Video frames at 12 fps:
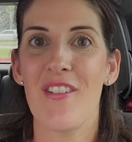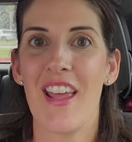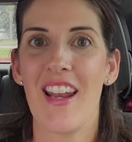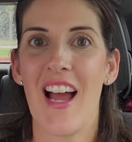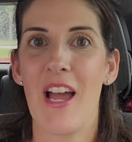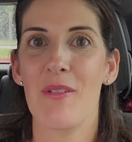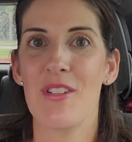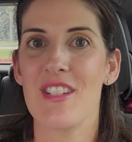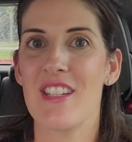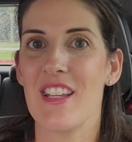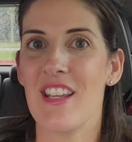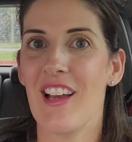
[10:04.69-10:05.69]
and I will
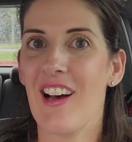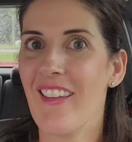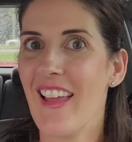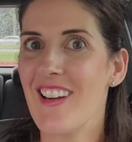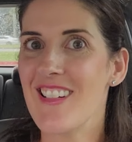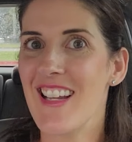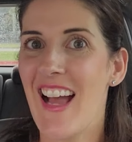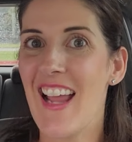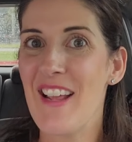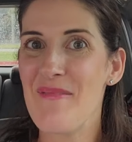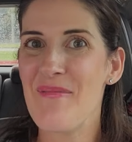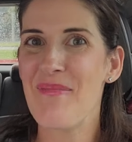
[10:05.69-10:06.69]
see y'all later
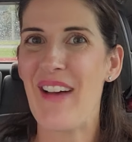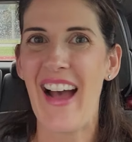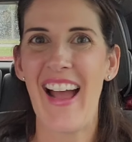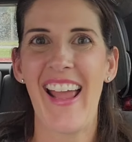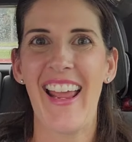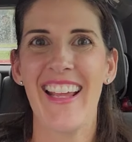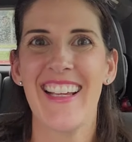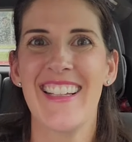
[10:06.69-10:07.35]
tonight. Bye.